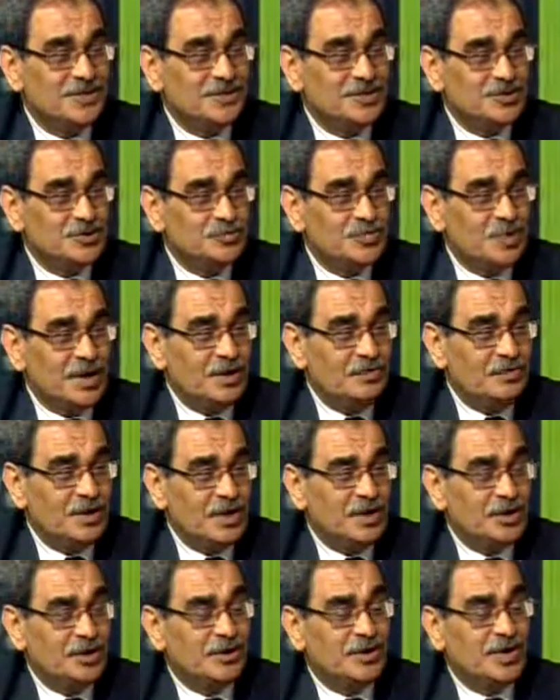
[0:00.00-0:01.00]
There is one
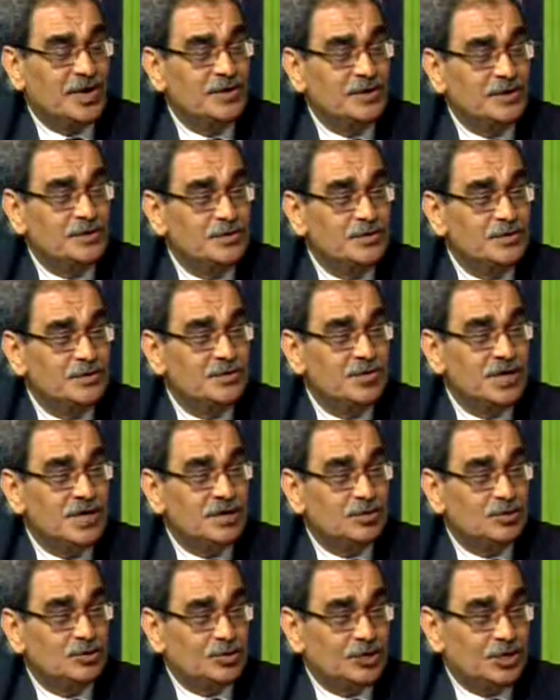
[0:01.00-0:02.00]
where you can use
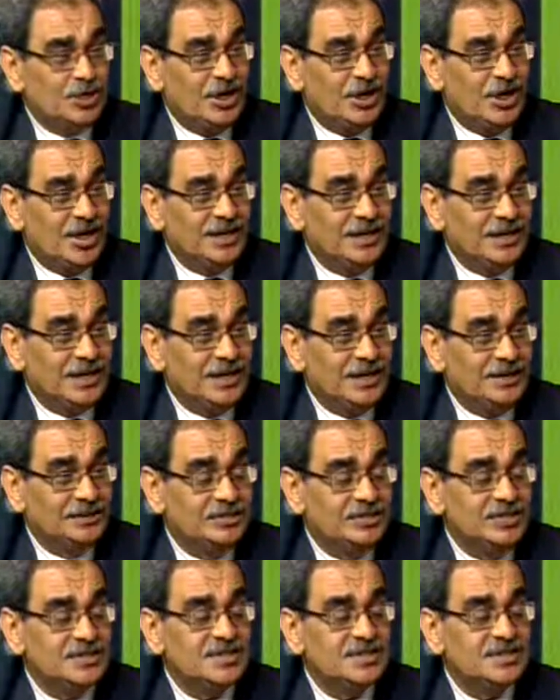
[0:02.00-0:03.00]
to generate
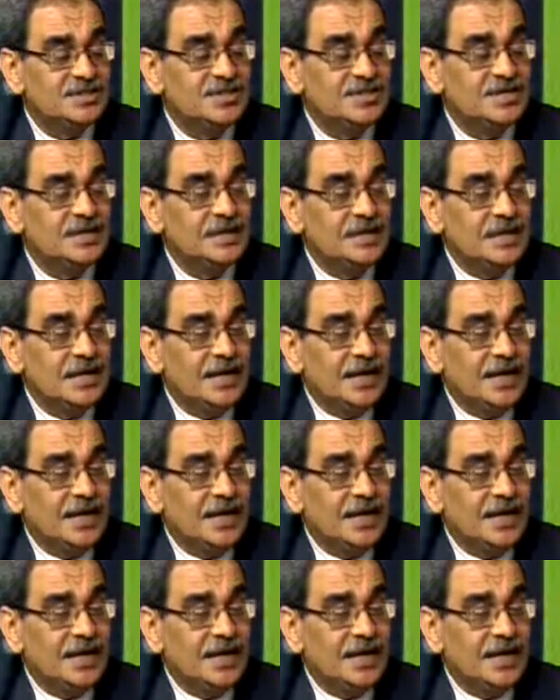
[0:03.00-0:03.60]
electricity